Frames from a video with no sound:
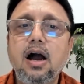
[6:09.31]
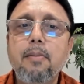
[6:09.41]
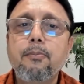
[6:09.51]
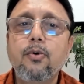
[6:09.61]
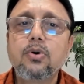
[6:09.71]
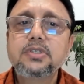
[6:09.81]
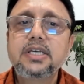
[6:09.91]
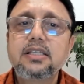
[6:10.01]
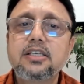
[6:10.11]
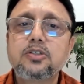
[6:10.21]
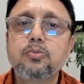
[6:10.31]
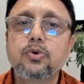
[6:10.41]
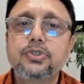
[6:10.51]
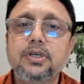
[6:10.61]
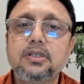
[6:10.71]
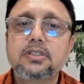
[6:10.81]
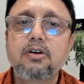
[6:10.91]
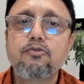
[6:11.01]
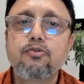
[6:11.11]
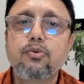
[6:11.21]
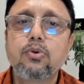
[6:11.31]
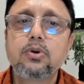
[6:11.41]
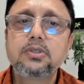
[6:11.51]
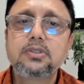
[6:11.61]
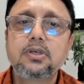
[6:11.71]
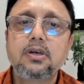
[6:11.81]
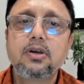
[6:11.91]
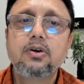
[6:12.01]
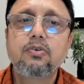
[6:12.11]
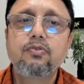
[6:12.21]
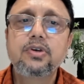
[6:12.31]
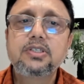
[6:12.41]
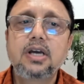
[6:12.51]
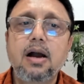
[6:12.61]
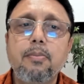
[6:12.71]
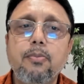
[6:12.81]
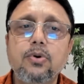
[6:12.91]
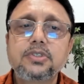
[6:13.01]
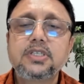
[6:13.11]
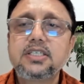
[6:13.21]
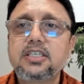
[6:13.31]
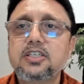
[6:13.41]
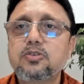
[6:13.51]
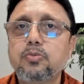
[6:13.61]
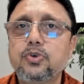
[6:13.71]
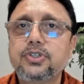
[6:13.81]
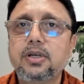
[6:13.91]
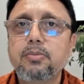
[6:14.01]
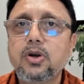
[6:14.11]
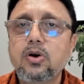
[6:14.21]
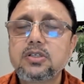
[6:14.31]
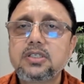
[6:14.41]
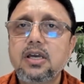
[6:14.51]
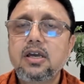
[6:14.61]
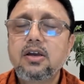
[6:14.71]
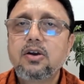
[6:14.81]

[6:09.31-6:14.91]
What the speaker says: opposing this motion, some force which opposes this motion, because